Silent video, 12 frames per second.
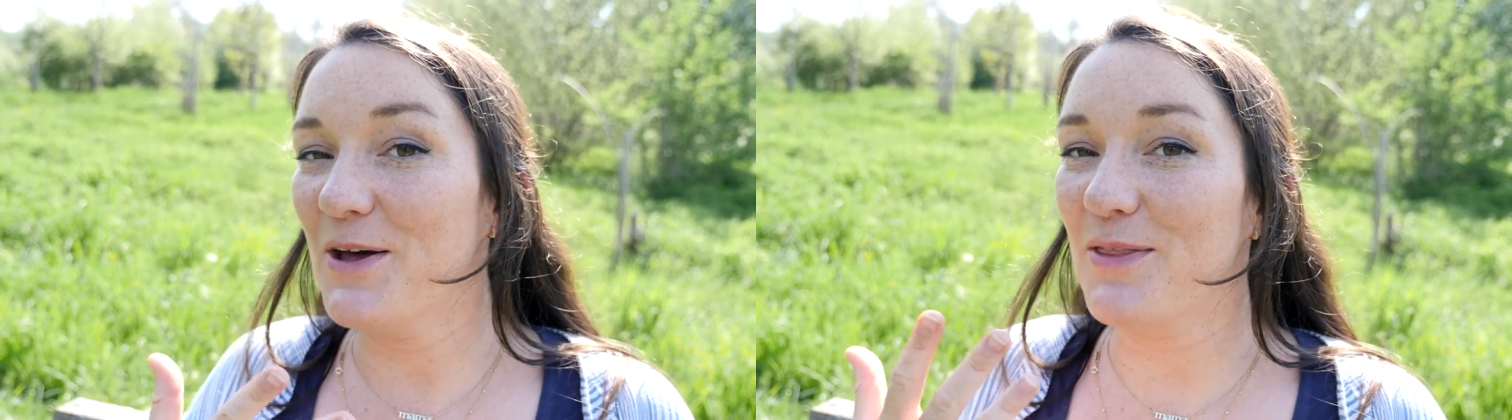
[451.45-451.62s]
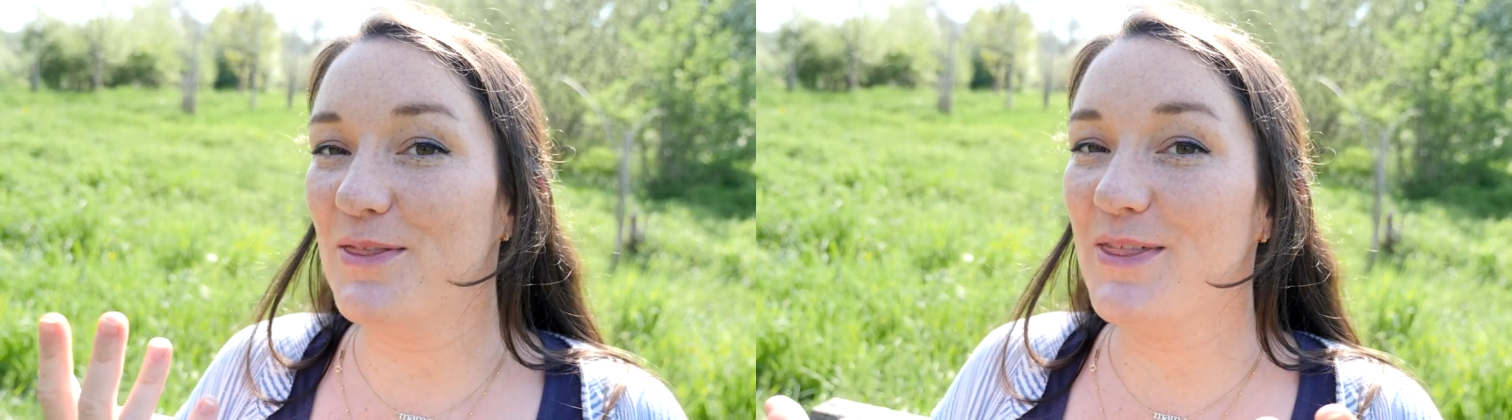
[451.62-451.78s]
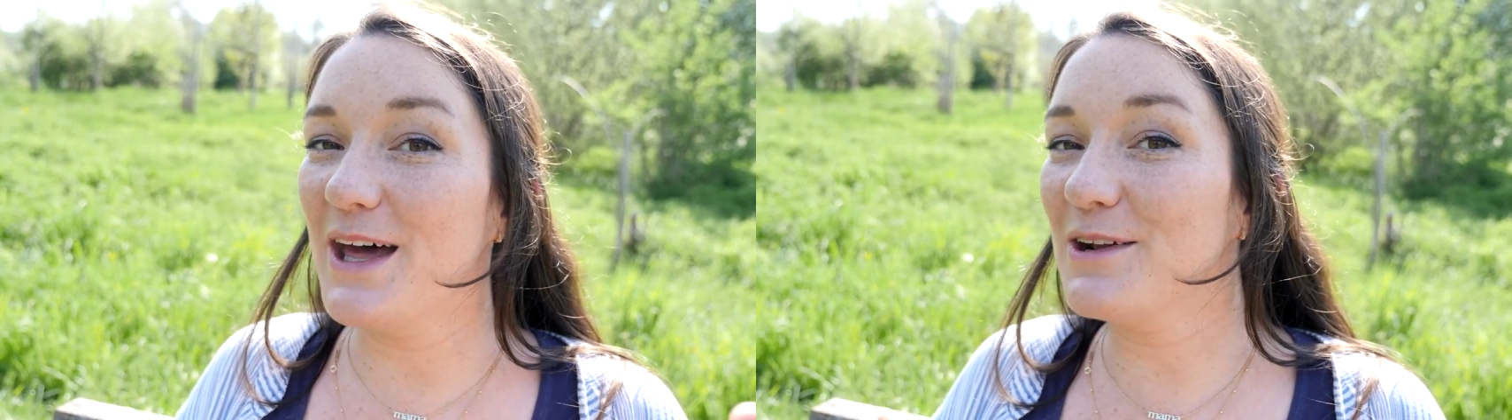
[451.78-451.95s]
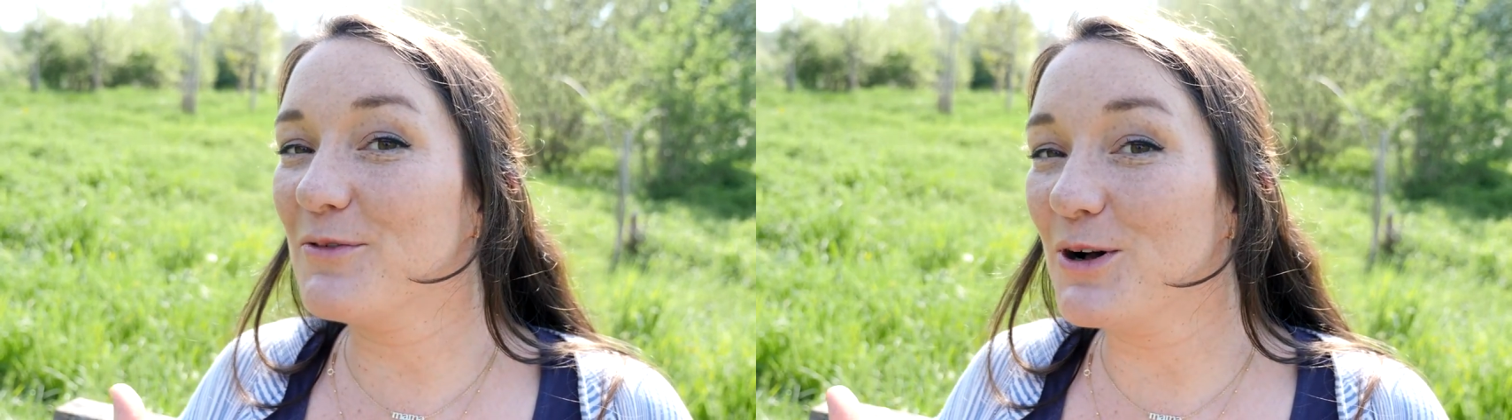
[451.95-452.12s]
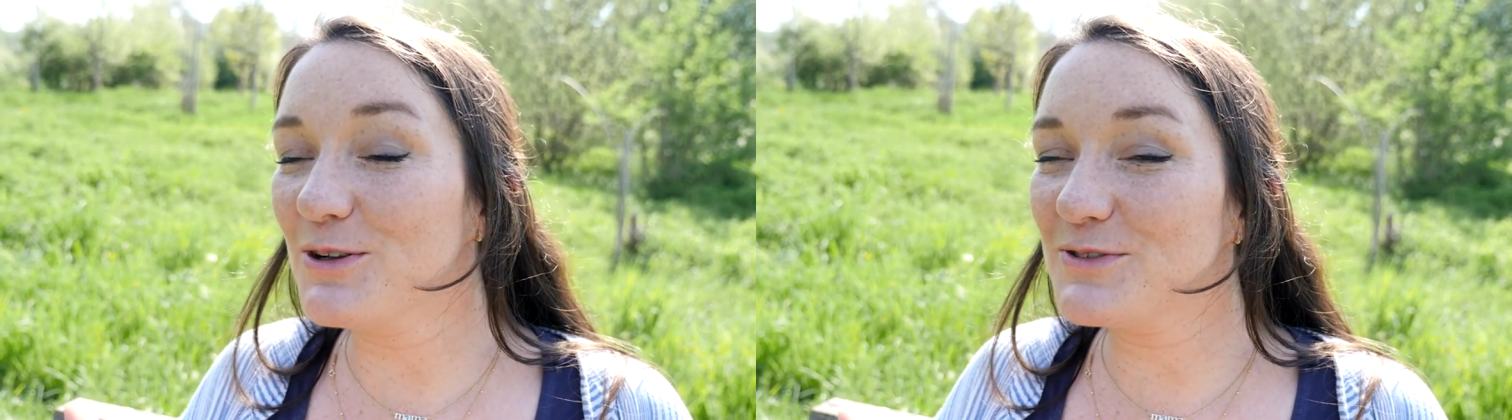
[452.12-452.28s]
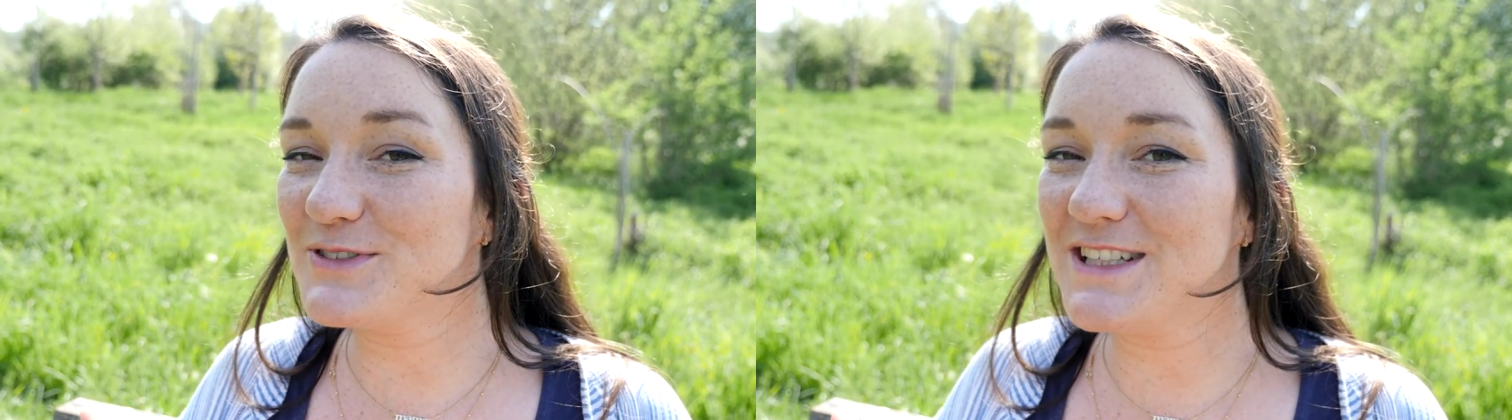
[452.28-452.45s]
that
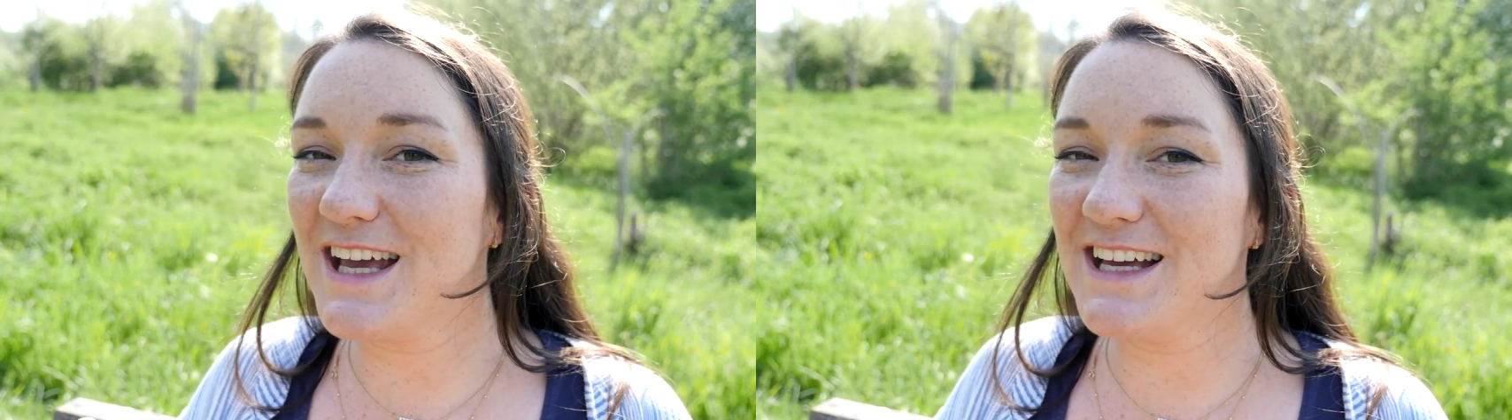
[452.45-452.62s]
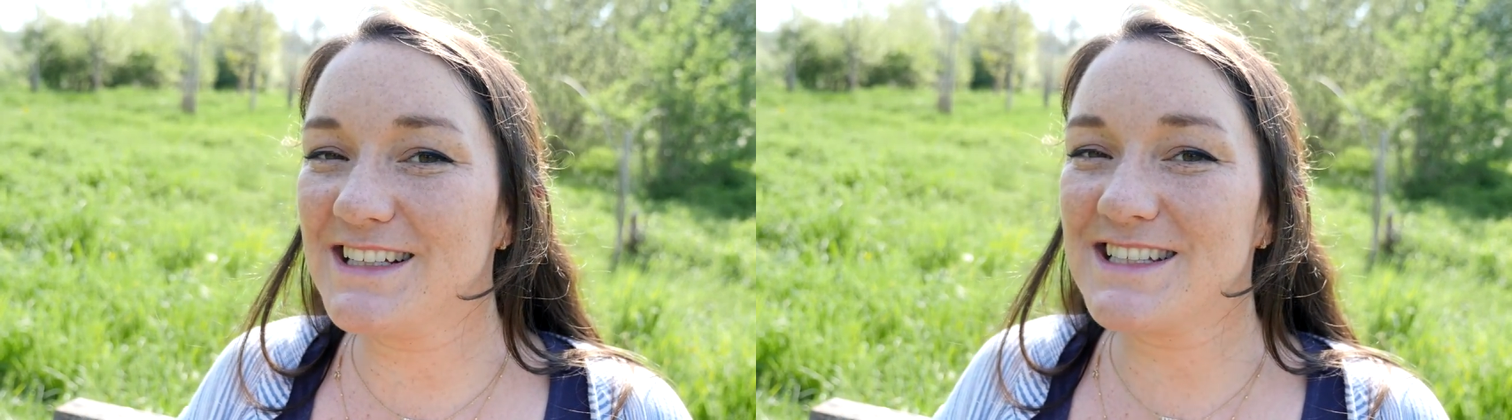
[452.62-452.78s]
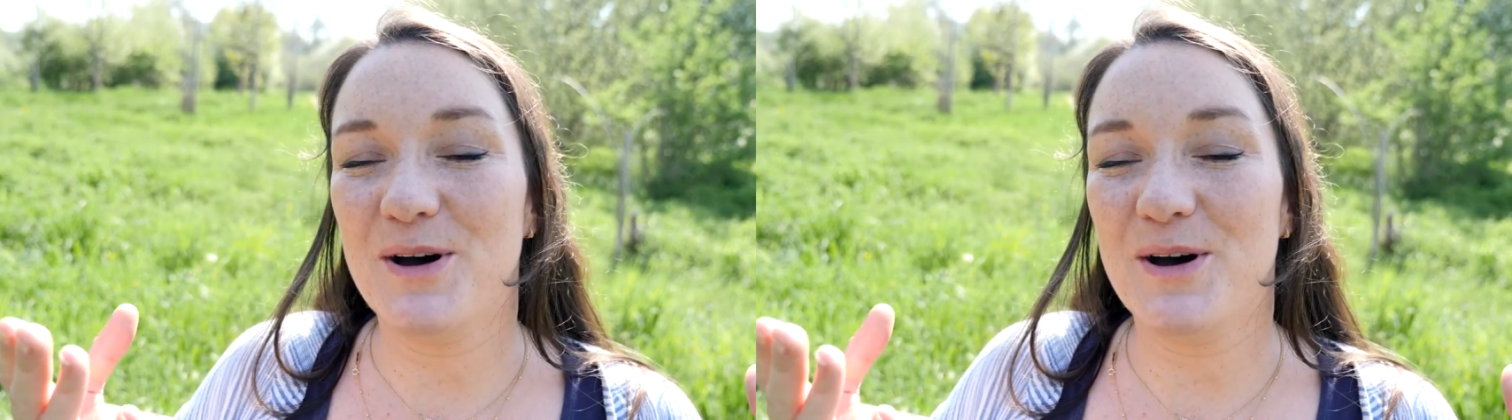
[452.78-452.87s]
evolved yet,